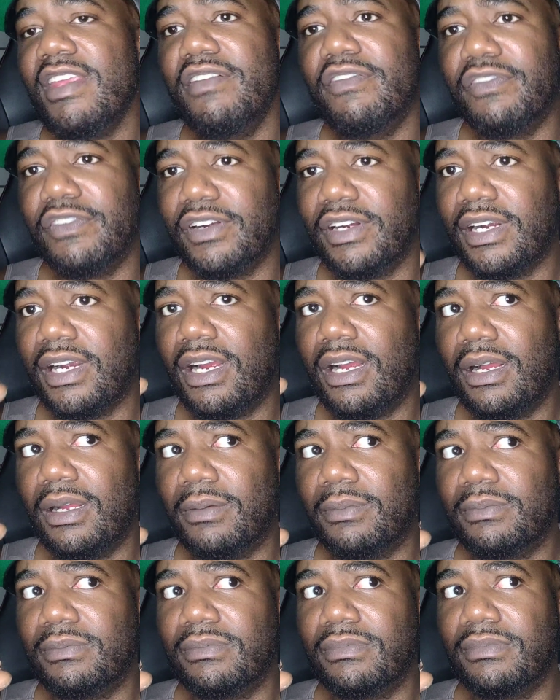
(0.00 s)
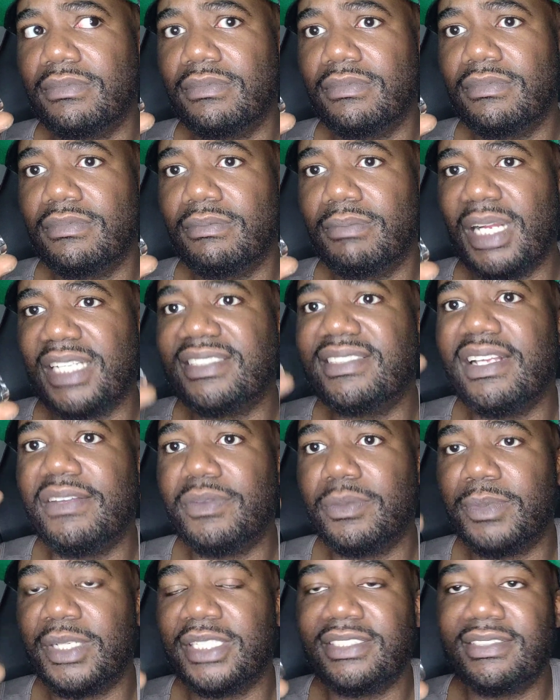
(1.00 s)
For about
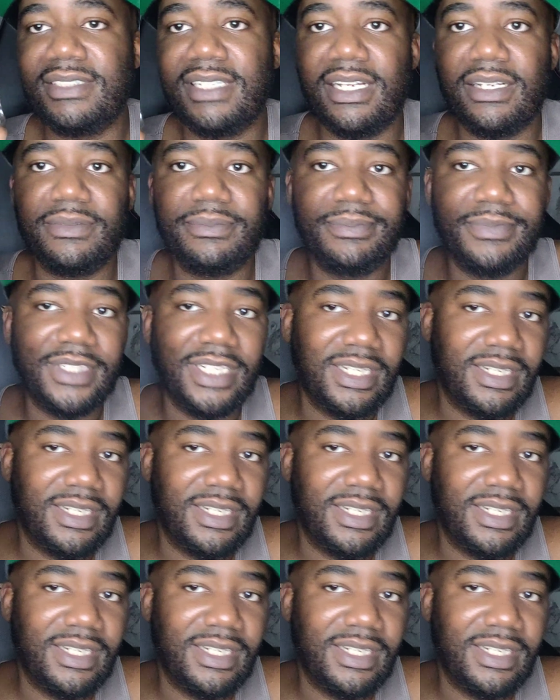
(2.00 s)
7 months now.